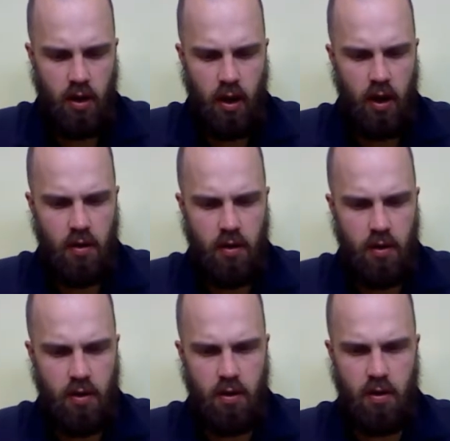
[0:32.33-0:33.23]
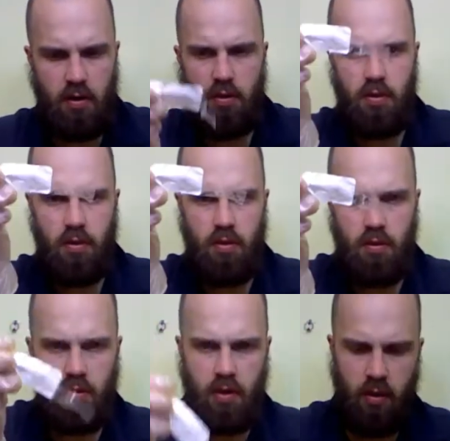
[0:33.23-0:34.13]
Okay.
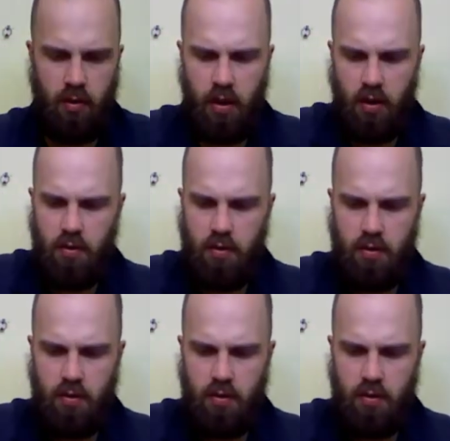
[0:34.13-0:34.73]
There we go.